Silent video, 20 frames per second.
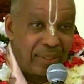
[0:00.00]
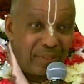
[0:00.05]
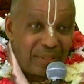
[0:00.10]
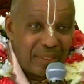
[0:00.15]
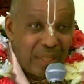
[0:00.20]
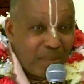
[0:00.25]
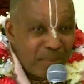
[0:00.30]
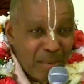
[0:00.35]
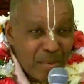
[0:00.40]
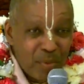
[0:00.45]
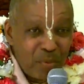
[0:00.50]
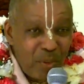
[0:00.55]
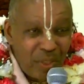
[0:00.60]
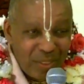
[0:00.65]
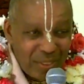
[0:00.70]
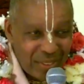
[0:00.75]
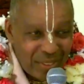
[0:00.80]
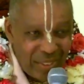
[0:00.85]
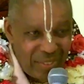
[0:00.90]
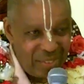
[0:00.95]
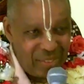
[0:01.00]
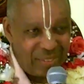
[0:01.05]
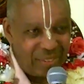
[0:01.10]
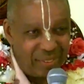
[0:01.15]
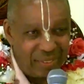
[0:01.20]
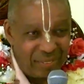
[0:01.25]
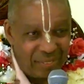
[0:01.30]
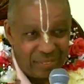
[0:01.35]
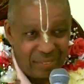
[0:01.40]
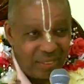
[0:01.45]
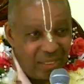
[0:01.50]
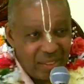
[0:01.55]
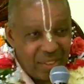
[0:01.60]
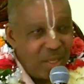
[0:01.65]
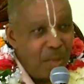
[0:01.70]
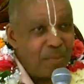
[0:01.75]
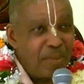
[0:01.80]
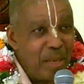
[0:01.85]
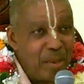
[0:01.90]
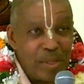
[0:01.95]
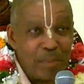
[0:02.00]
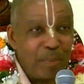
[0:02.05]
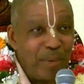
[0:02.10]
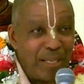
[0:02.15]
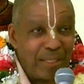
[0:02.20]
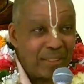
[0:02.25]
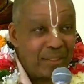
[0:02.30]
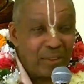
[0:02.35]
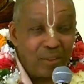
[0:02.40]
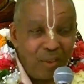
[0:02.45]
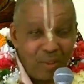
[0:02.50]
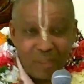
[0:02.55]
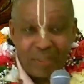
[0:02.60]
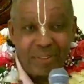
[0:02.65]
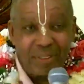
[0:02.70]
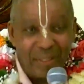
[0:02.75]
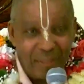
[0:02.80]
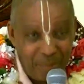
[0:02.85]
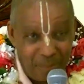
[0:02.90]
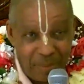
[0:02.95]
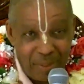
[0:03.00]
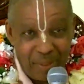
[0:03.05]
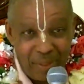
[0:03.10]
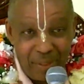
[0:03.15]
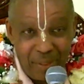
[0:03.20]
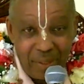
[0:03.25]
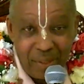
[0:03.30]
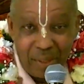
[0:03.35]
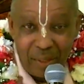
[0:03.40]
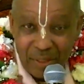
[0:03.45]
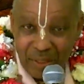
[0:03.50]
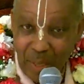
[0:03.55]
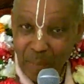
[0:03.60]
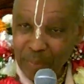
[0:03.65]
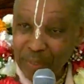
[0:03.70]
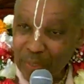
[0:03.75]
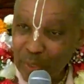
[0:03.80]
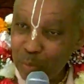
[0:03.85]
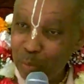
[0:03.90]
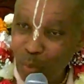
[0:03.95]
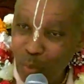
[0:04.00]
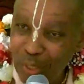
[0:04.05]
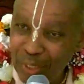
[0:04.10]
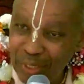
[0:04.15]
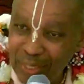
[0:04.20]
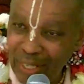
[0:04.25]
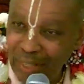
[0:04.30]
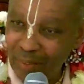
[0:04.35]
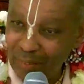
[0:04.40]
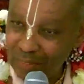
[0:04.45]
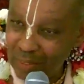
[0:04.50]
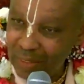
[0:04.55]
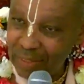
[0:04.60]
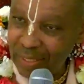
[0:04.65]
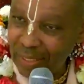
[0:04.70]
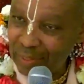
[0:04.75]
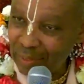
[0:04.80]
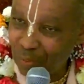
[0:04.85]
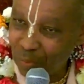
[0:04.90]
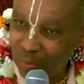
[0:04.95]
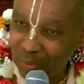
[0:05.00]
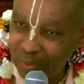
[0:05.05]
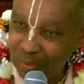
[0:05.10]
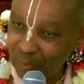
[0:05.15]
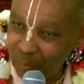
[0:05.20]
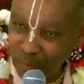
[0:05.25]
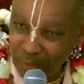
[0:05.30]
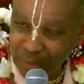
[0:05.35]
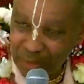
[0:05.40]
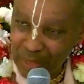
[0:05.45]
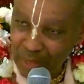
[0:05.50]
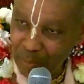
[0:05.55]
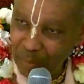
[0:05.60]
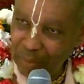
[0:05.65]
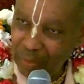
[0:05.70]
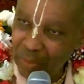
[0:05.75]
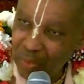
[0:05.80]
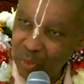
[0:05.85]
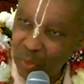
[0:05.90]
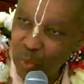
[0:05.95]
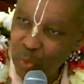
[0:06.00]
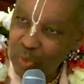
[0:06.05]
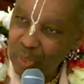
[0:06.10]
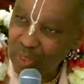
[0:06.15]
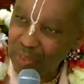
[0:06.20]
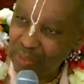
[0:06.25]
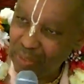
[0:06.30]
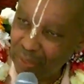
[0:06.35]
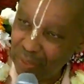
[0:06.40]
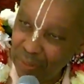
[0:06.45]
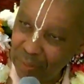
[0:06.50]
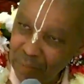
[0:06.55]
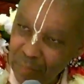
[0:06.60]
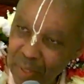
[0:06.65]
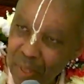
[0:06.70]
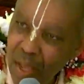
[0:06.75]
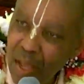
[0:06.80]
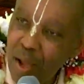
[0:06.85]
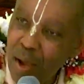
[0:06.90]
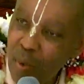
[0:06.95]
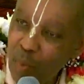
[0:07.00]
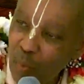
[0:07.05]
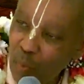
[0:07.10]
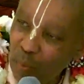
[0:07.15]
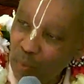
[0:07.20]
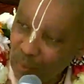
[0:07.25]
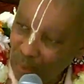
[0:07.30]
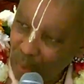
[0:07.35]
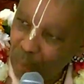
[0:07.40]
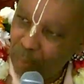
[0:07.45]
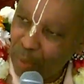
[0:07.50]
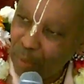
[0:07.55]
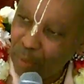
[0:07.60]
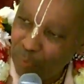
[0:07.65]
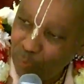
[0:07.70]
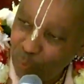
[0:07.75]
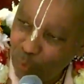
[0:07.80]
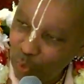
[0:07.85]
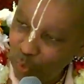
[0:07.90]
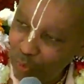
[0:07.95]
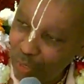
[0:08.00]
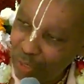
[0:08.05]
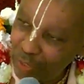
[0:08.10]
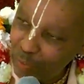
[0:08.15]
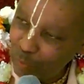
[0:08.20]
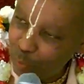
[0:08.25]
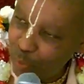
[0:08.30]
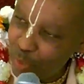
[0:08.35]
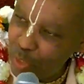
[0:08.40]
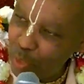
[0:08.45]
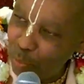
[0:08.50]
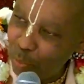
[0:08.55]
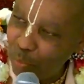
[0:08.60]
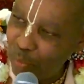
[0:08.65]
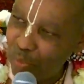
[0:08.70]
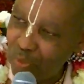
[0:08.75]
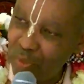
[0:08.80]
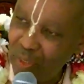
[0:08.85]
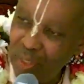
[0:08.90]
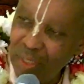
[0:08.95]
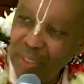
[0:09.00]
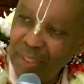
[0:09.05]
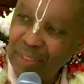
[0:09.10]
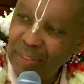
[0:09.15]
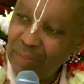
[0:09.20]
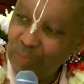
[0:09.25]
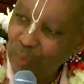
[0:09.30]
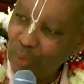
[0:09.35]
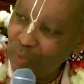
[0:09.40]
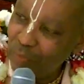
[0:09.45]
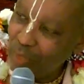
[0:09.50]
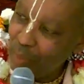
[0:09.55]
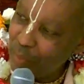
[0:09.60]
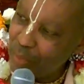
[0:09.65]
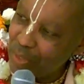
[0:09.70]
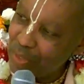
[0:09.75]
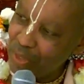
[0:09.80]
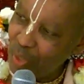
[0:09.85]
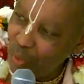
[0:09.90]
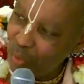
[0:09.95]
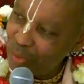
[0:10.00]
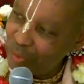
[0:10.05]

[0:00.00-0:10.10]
Sometimes voluntarily, not sometimes, practically all the time. Something is pointed out, just like the word, when I speak in schools, I tell them, about the four regulative principles, one of them is no